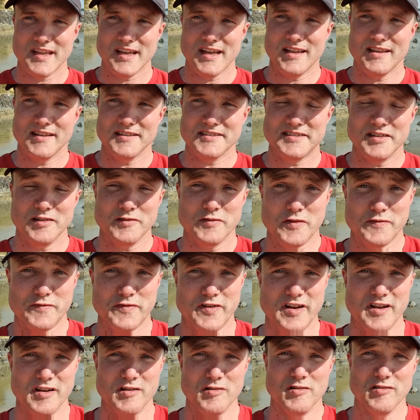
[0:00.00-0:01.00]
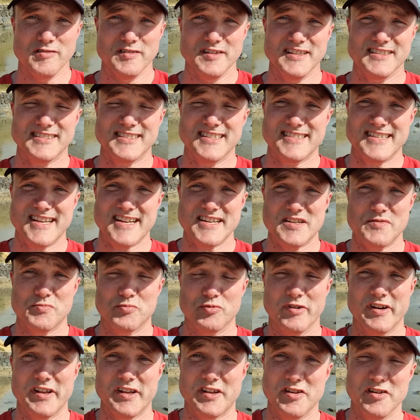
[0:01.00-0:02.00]
And the selfie video on this is actually
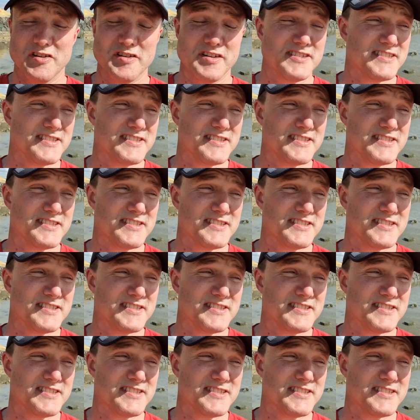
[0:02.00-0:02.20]
pretty good.